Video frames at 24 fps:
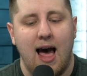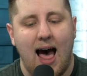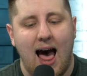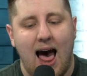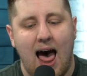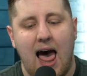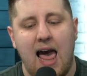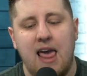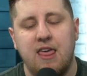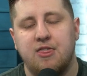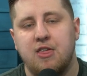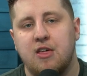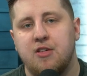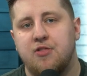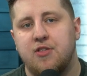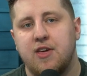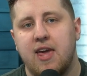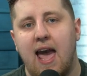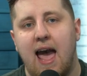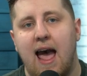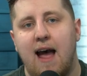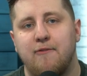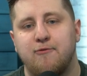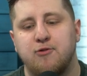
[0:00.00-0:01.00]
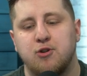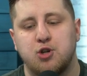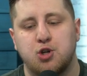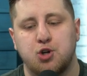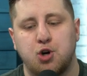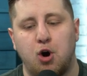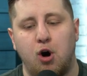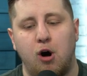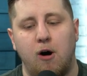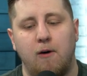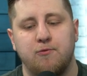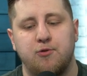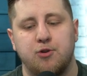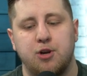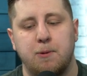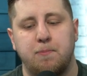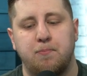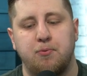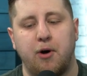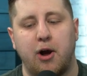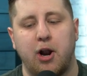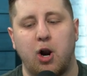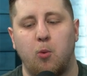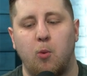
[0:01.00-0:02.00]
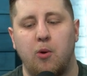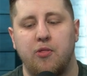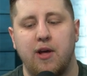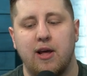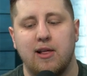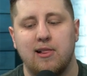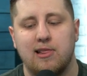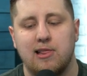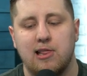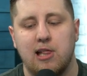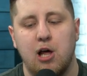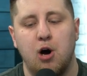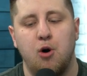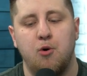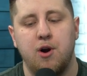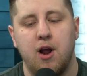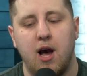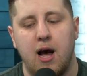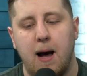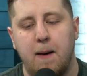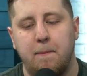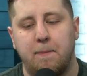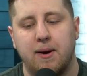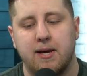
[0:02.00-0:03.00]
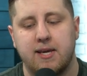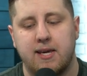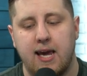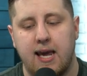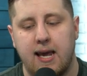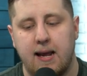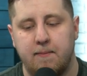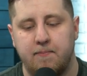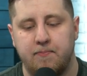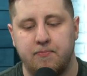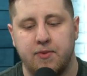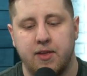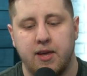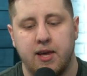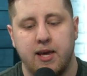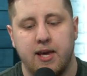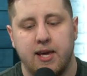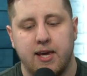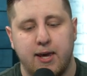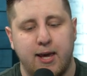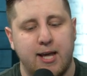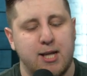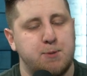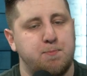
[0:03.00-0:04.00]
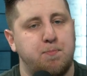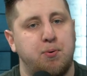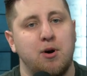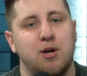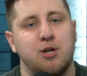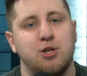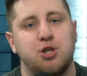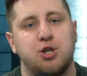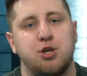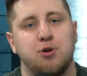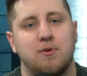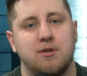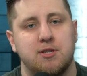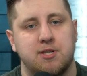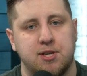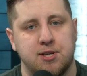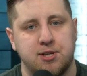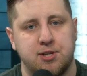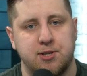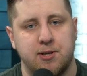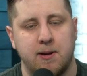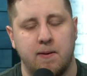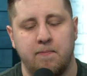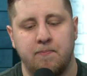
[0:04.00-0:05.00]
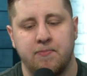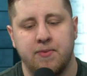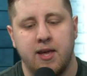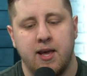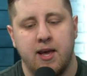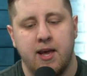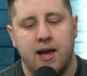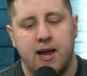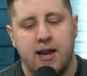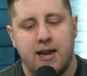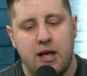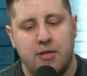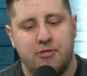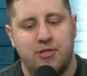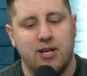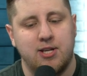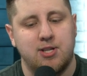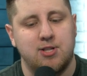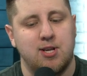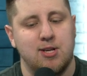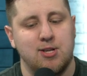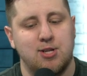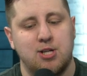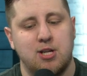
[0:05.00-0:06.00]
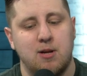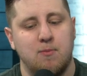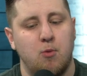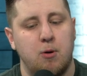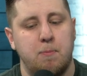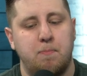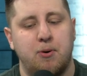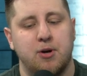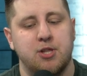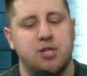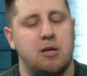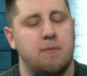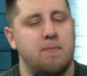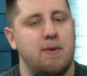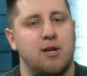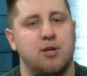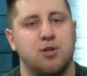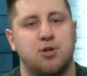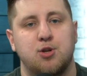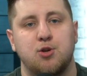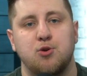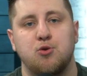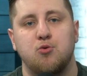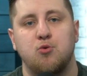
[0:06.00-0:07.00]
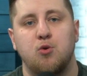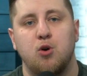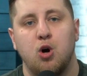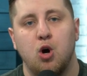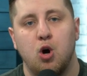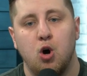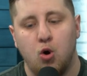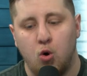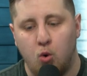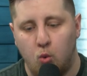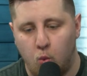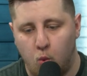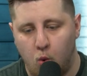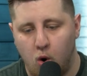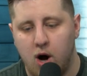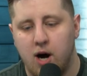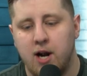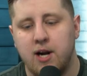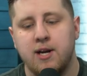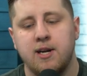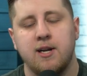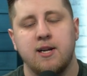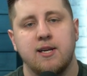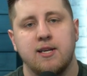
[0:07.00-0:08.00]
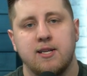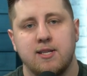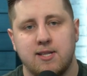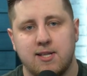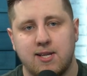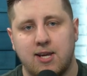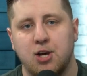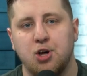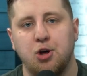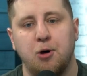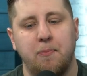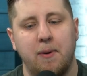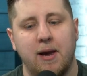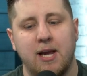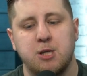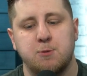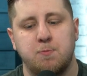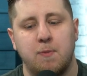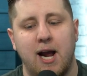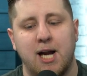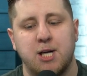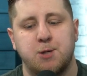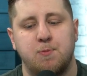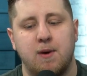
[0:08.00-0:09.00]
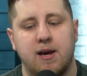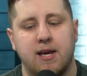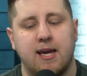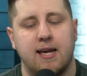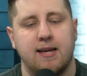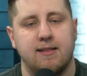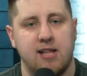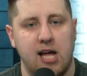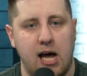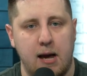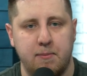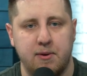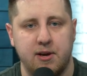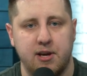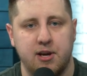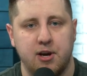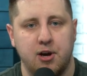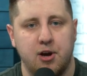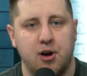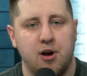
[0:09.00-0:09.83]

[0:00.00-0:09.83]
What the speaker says: I think the average Call of Duty player, when they load up a game, gets put into a system. Now, this system would put them into one skill-based matchmaking lobby